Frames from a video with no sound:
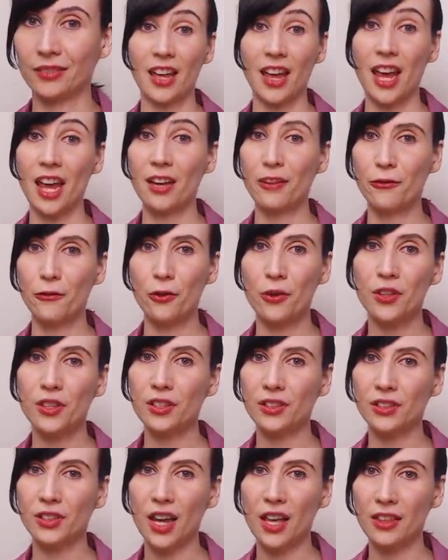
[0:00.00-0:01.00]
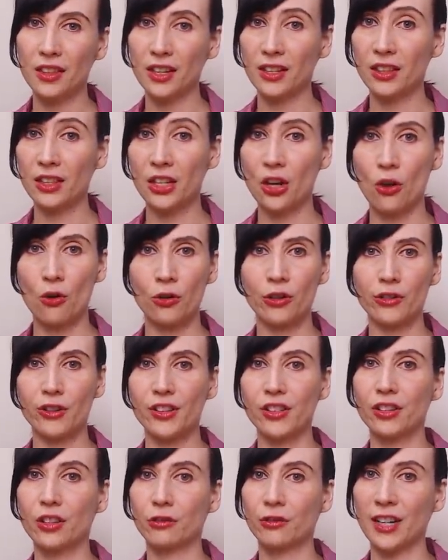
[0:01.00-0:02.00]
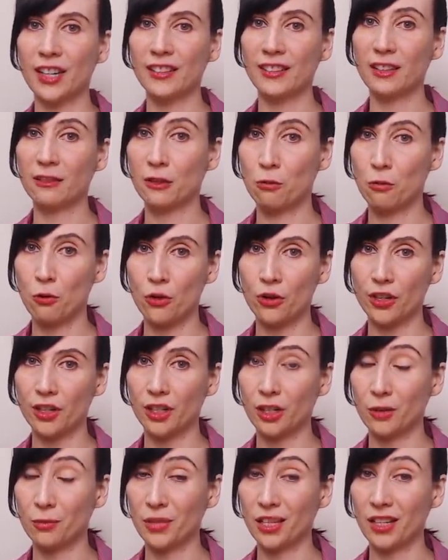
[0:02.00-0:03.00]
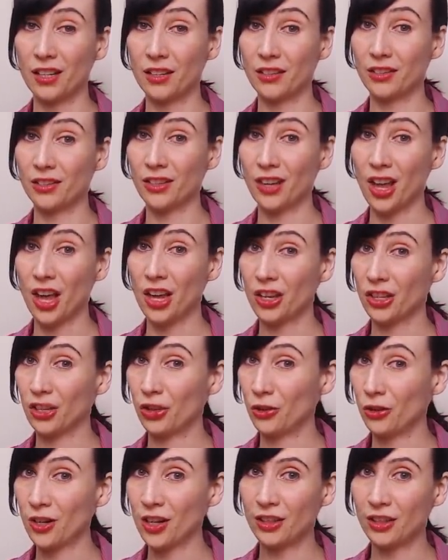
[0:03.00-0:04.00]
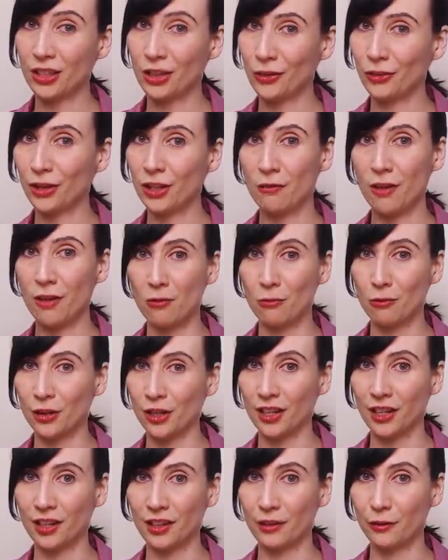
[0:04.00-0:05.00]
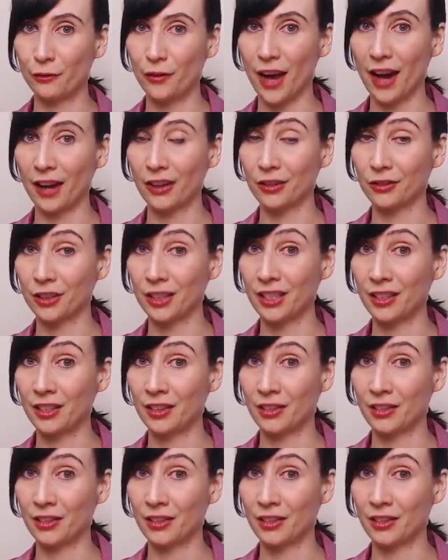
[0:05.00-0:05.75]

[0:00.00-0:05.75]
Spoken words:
And for this nothing, the owner is greatly rewarded, because you're not the only working in the factory.